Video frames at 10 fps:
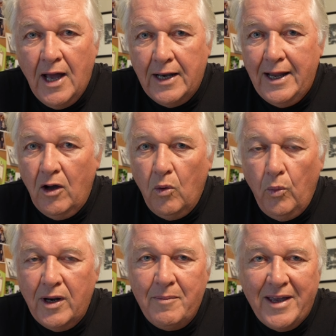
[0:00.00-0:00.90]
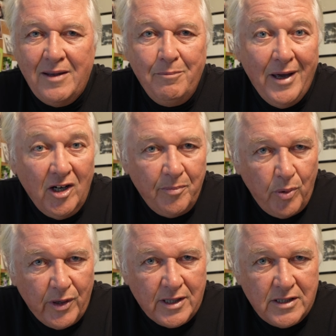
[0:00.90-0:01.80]
Now, when I'm making better
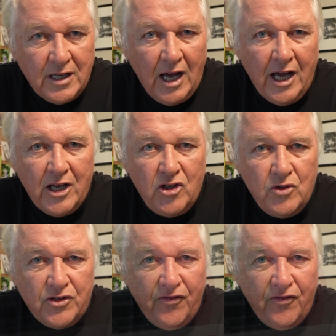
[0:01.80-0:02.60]
prints, I use